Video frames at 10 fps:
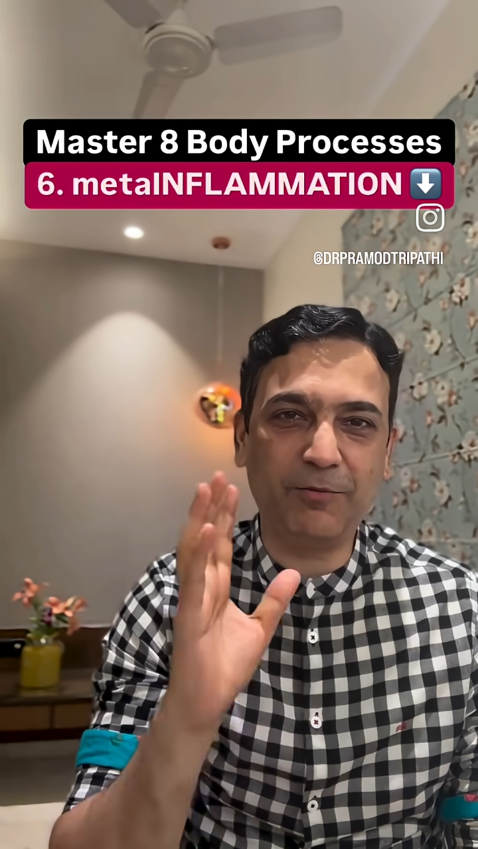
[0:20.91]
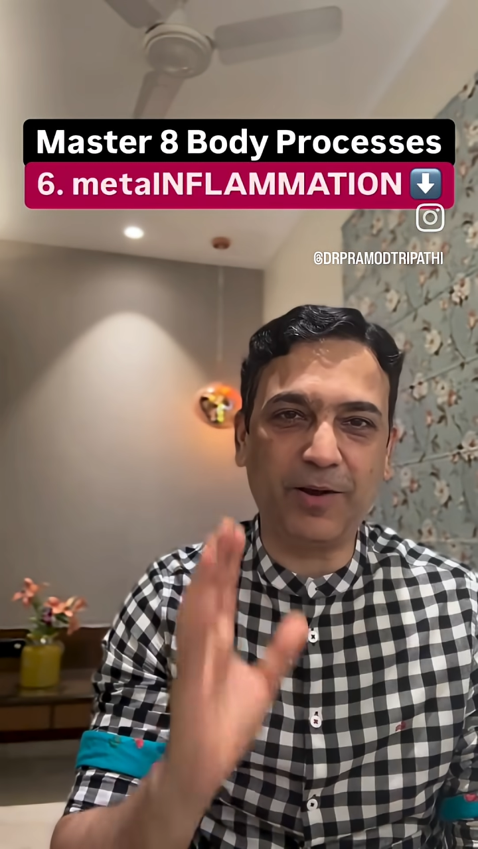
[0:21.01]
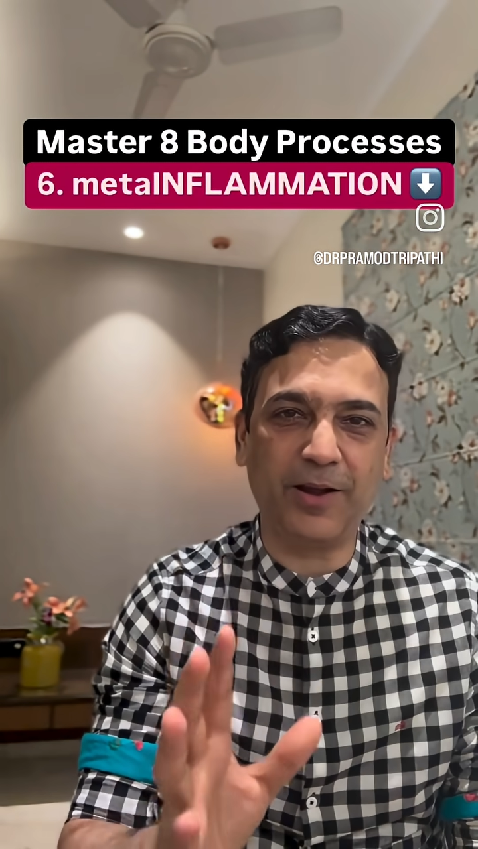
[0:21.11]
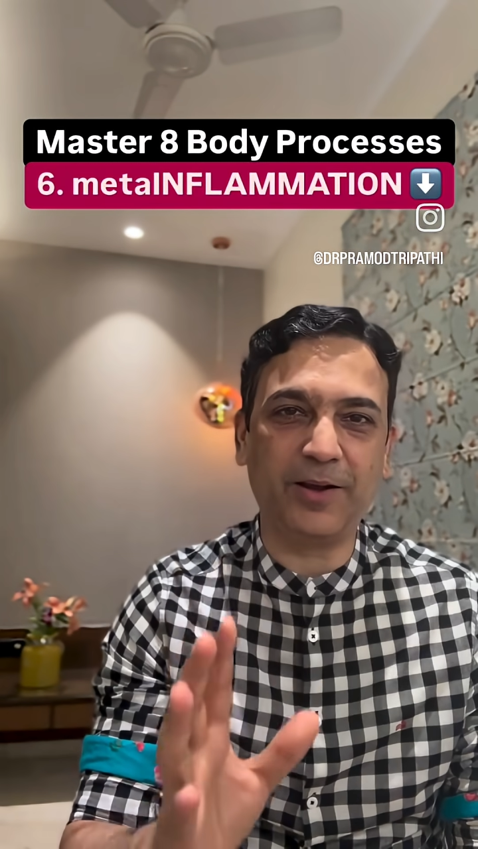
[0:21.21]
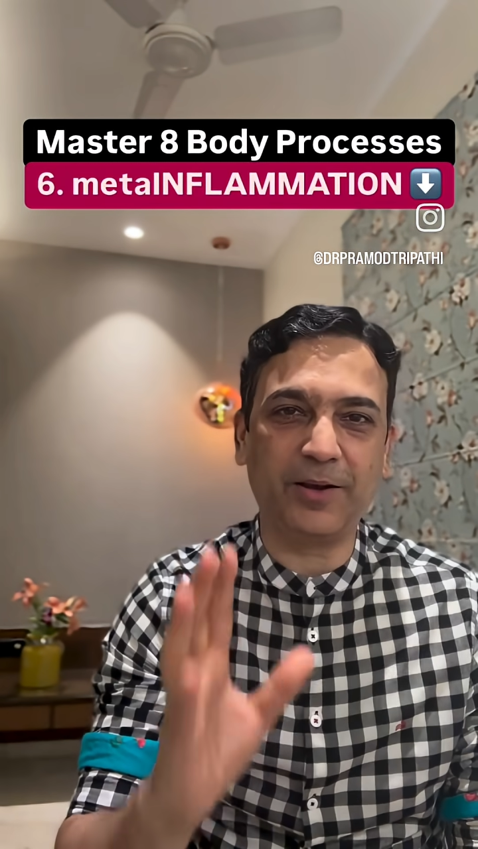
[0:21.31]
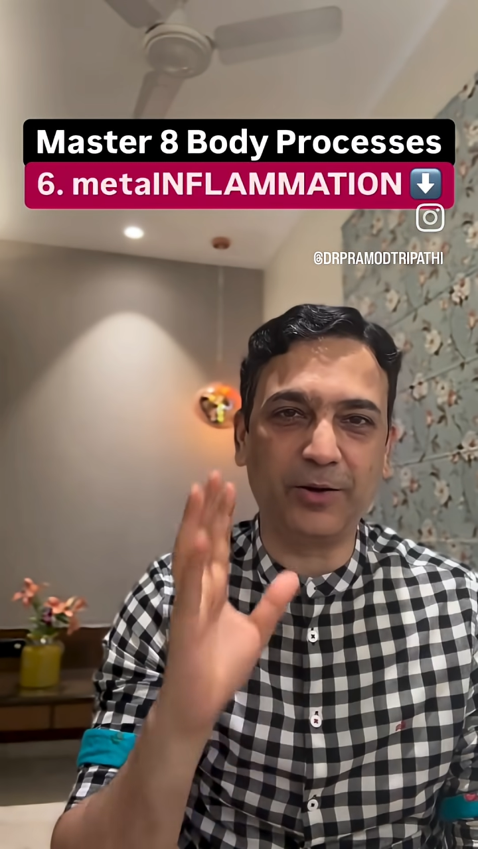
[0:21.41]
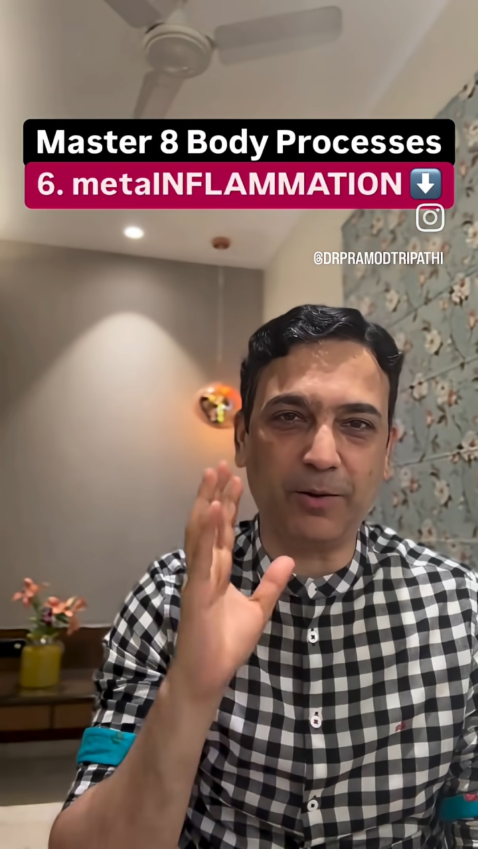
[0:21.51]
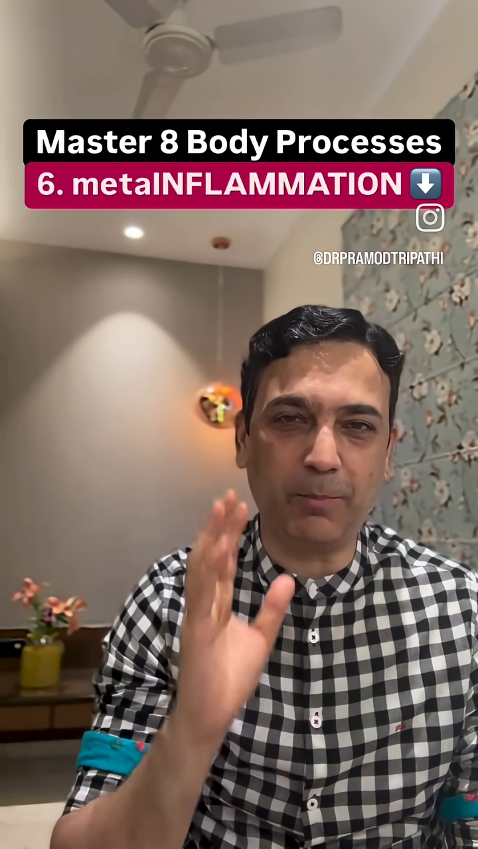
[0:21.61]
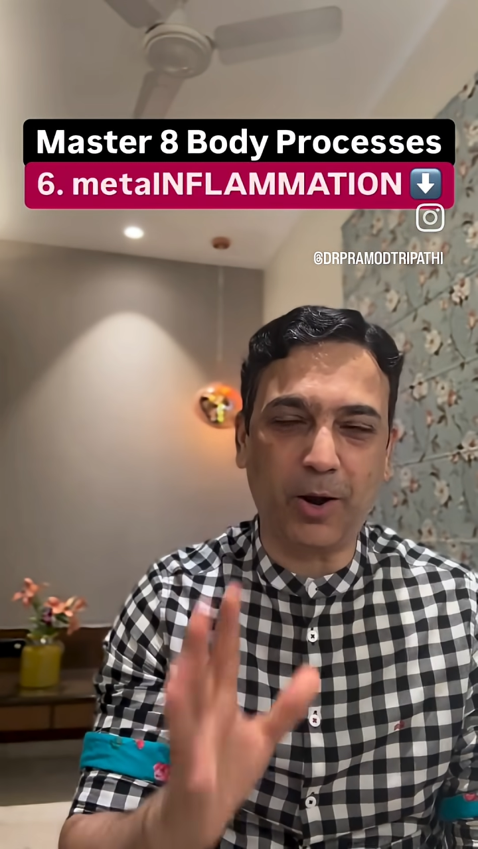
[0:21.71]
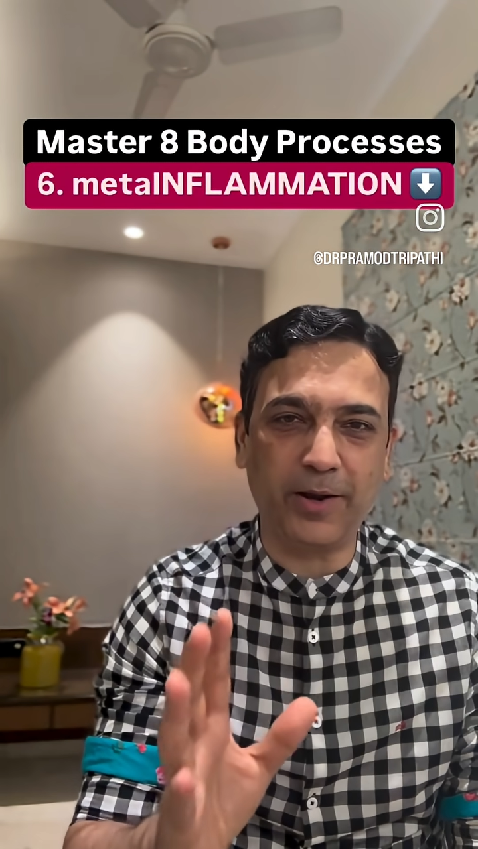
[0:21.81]
fire in
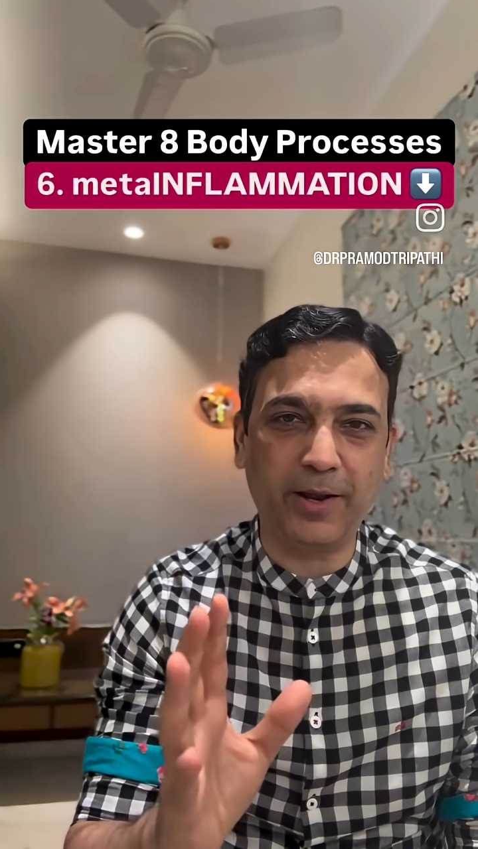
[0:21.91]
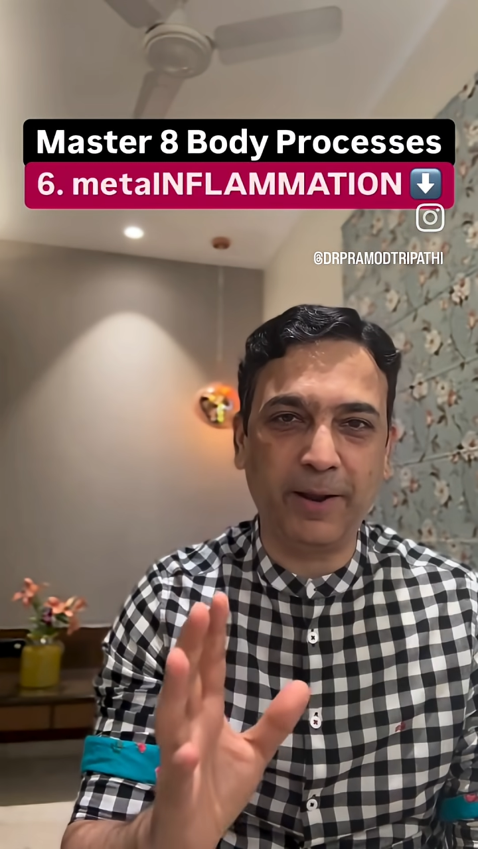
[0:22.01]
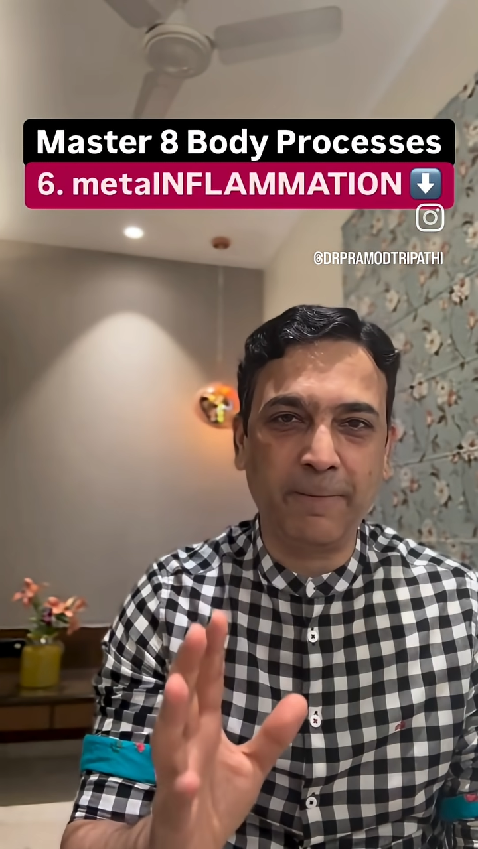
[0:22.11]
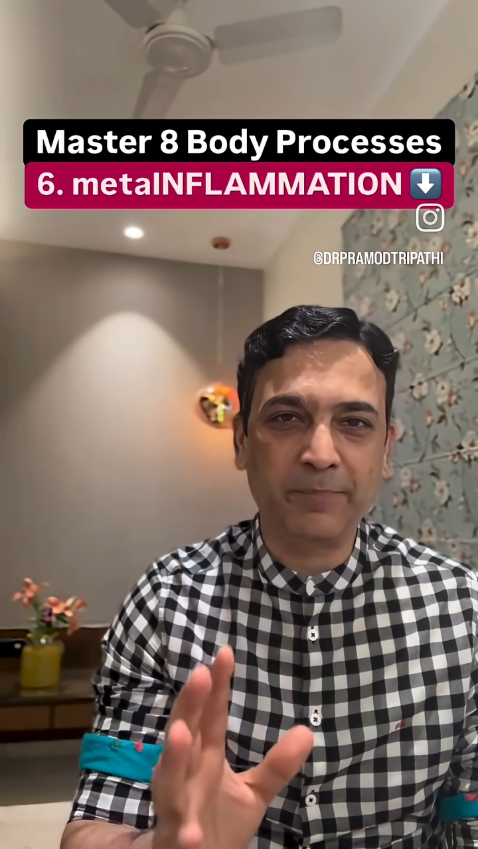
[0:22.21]
your body,